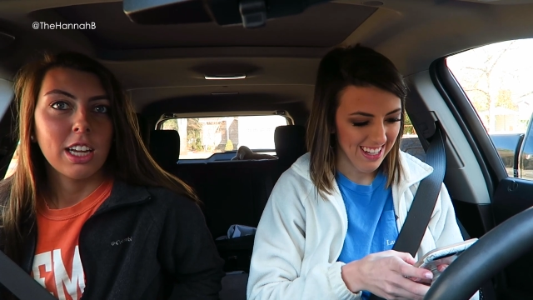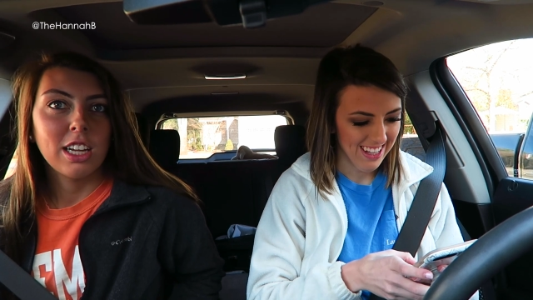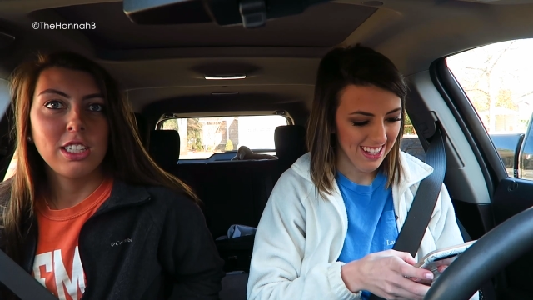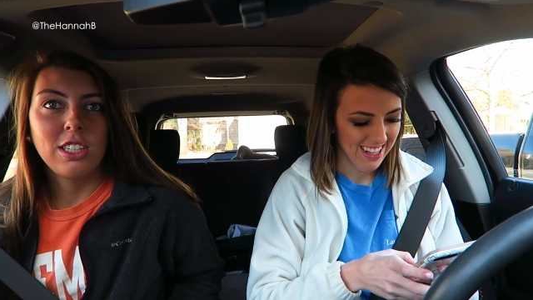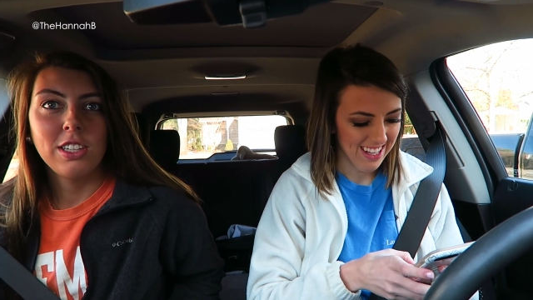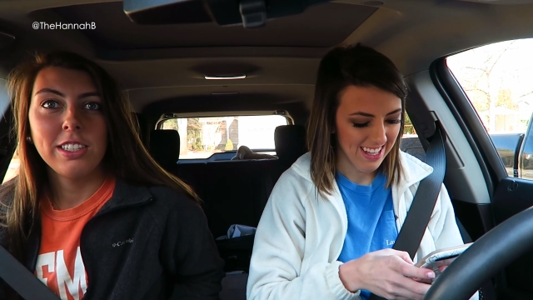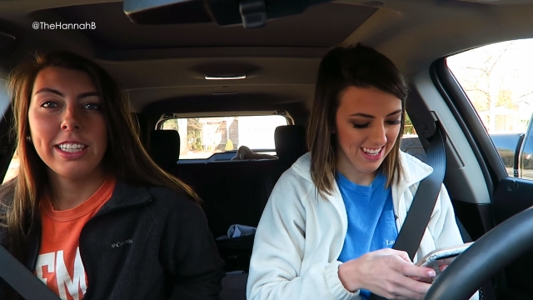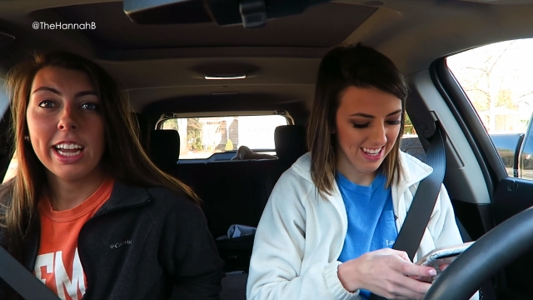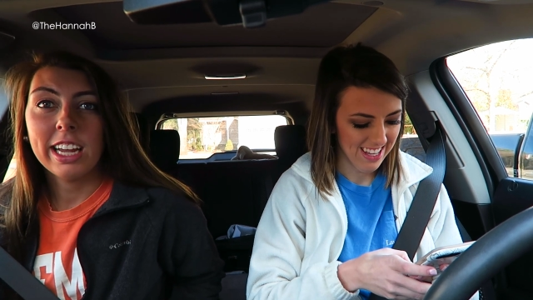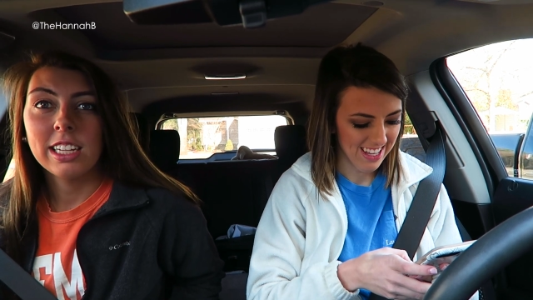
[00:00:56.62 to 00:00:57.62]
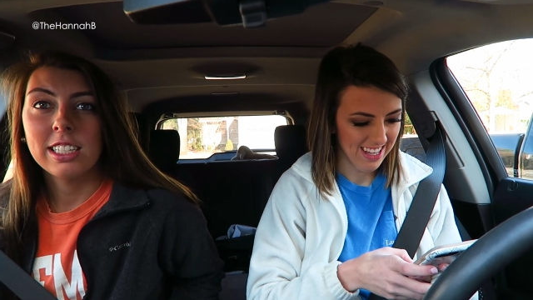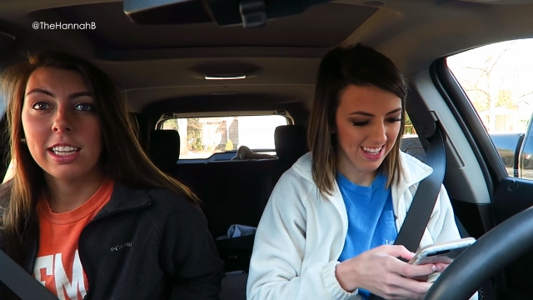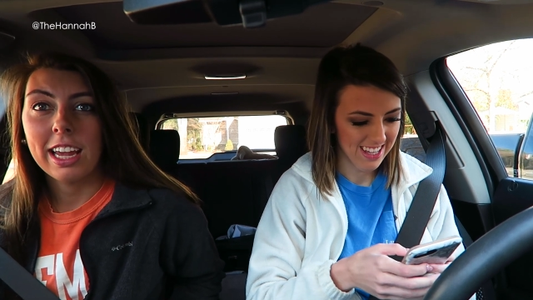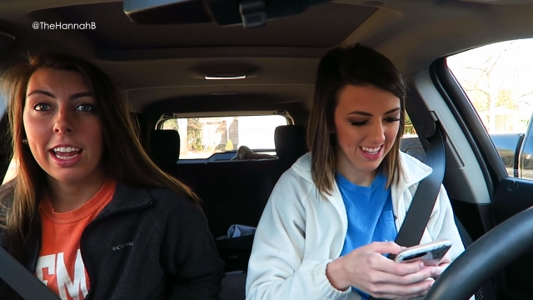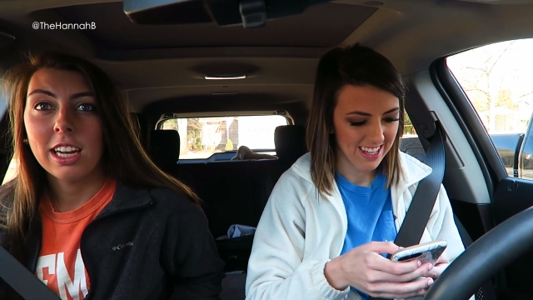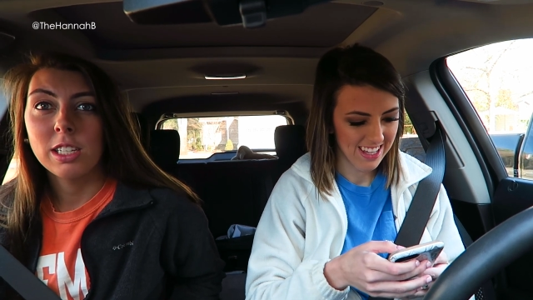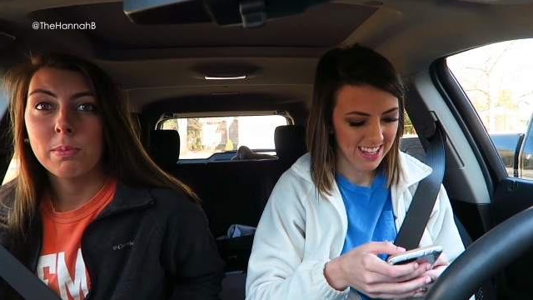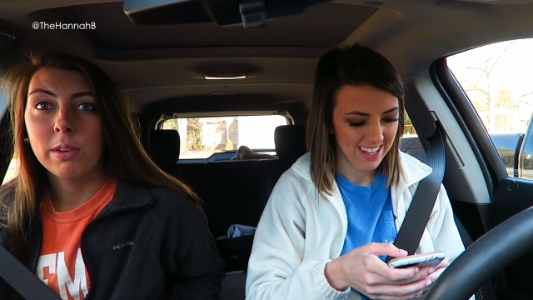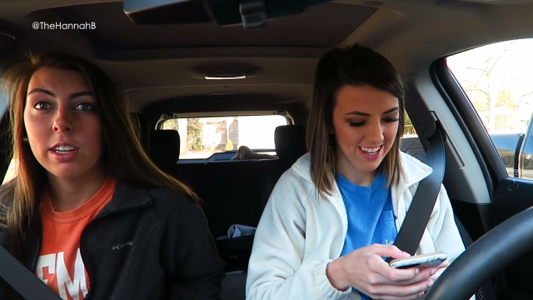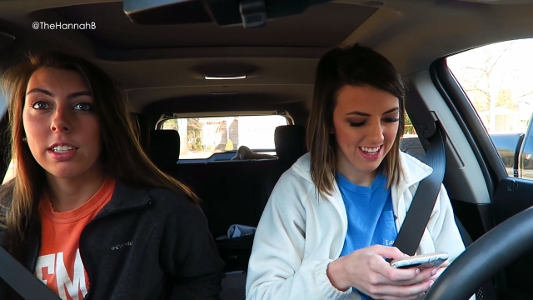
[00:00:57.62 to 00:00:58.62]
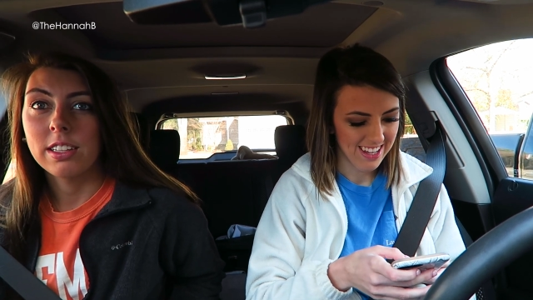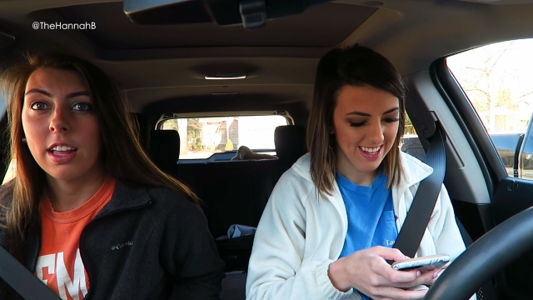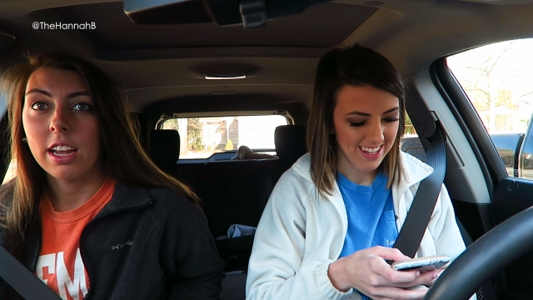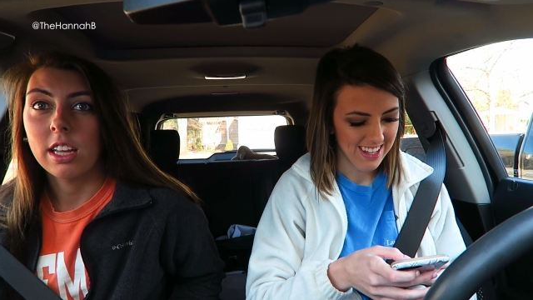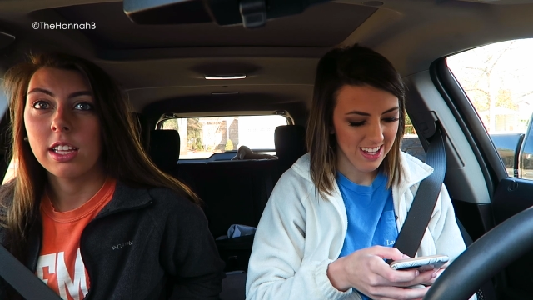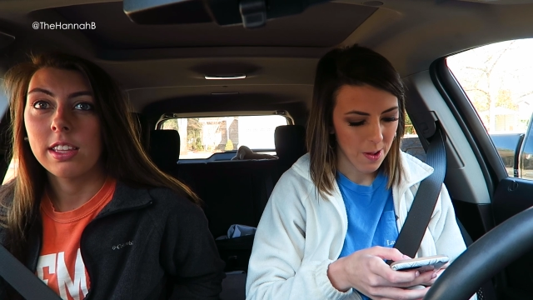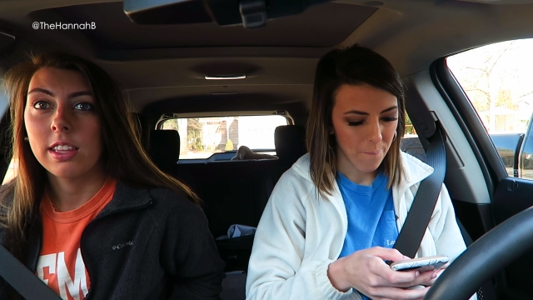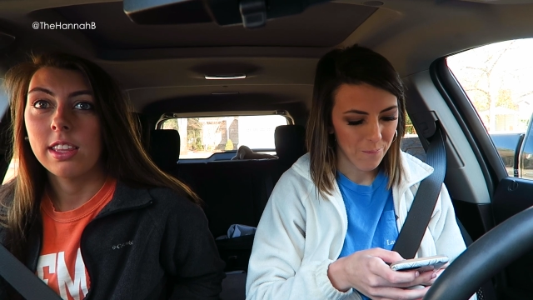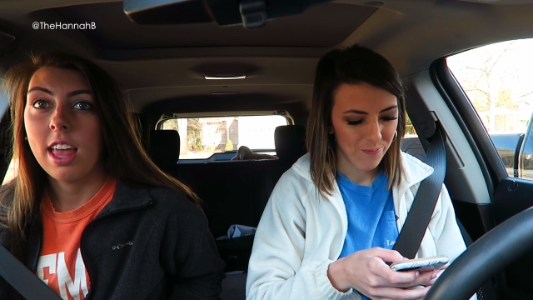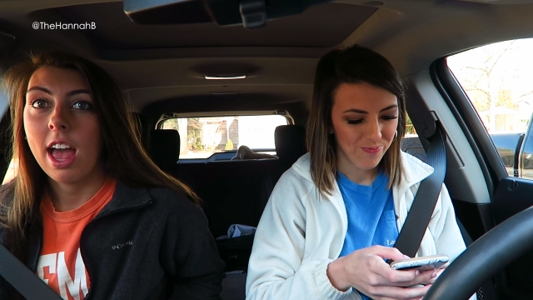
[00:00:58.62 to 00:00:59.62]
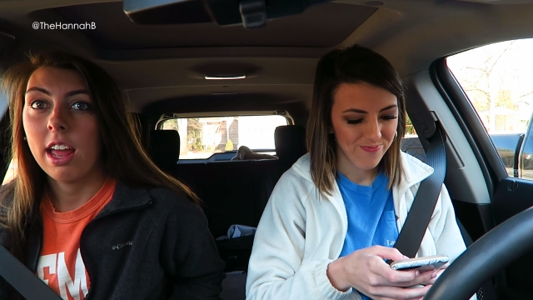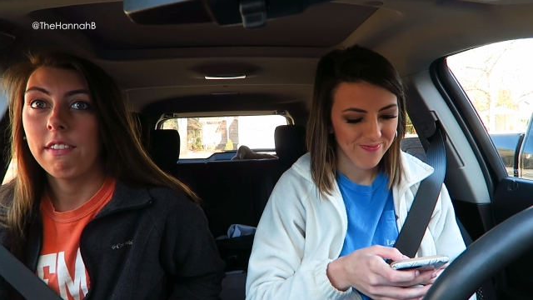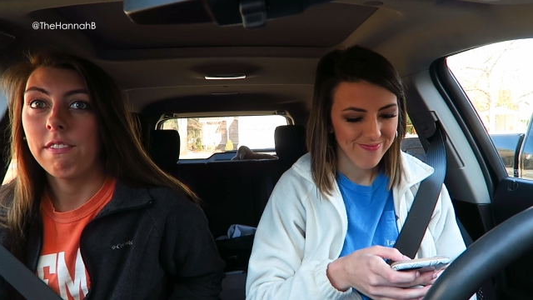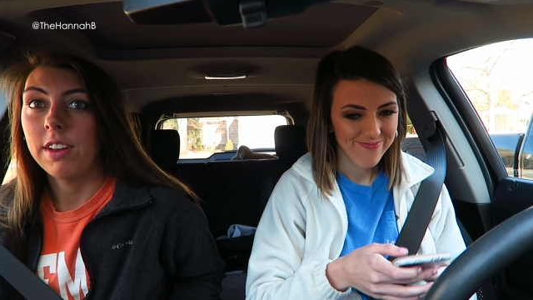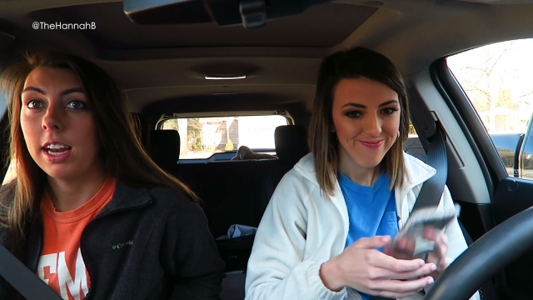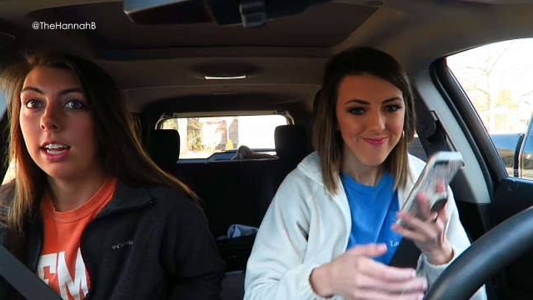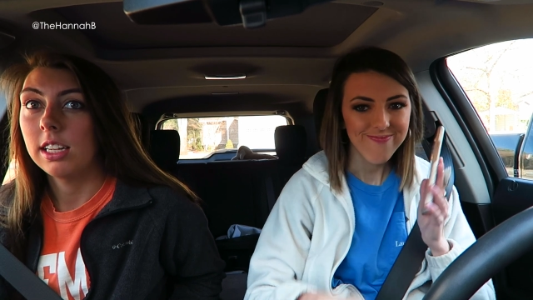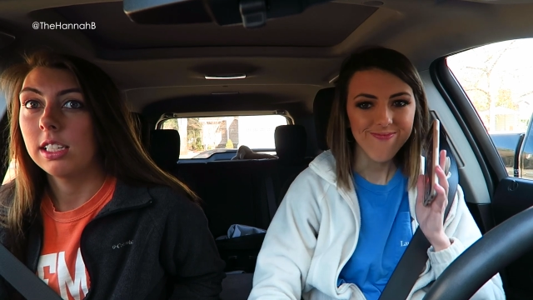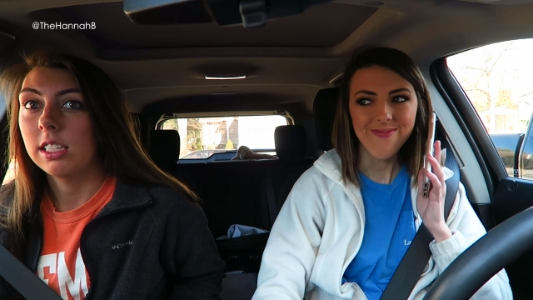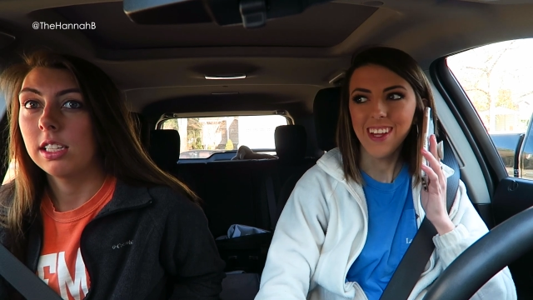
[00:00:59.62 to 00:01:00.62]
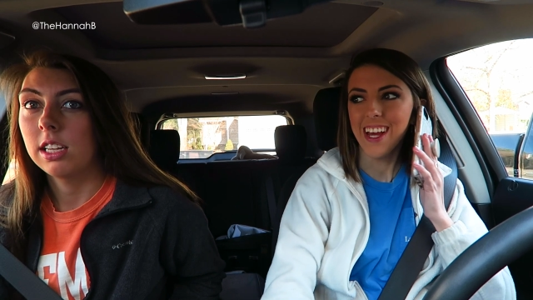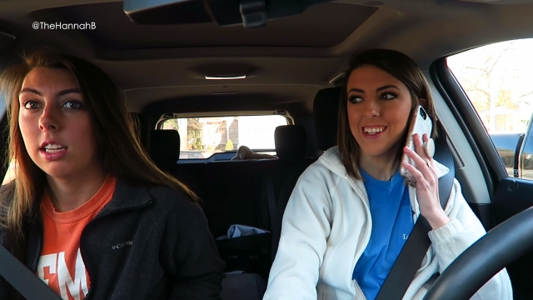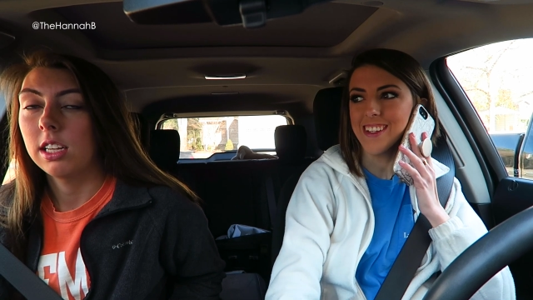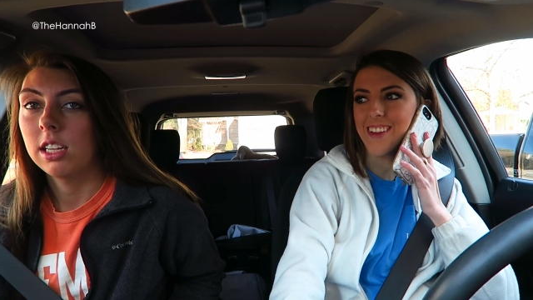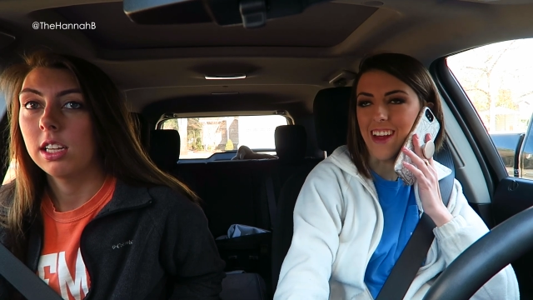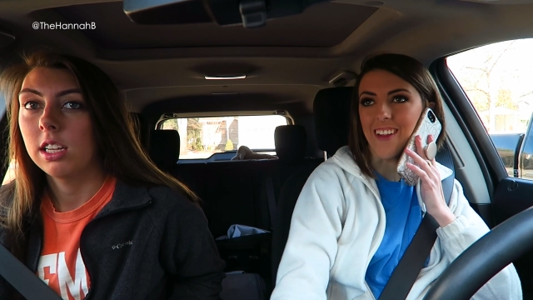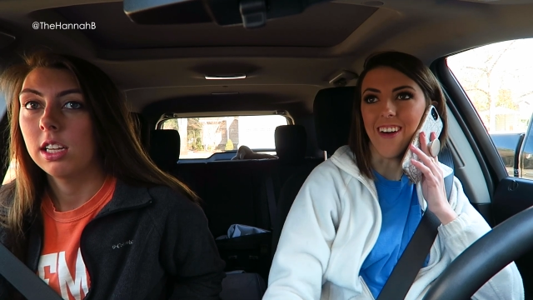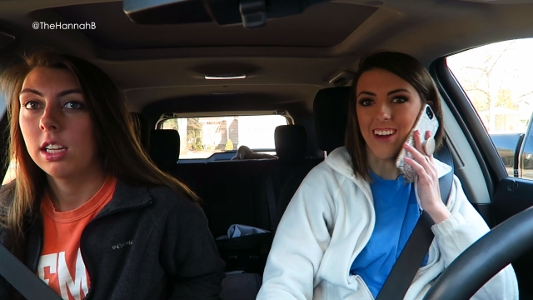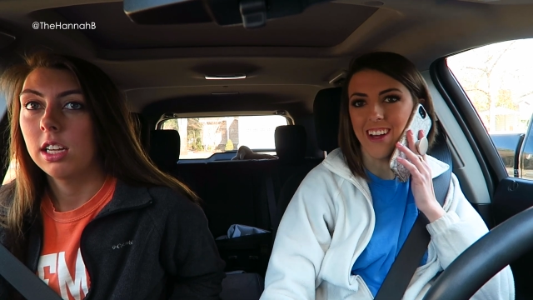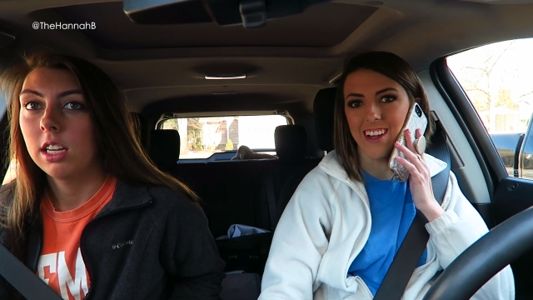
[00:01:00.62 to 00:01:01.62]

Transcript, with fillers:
Speaker 1: Because two seconds in Hannah's book is like ten minutes. That's not that long.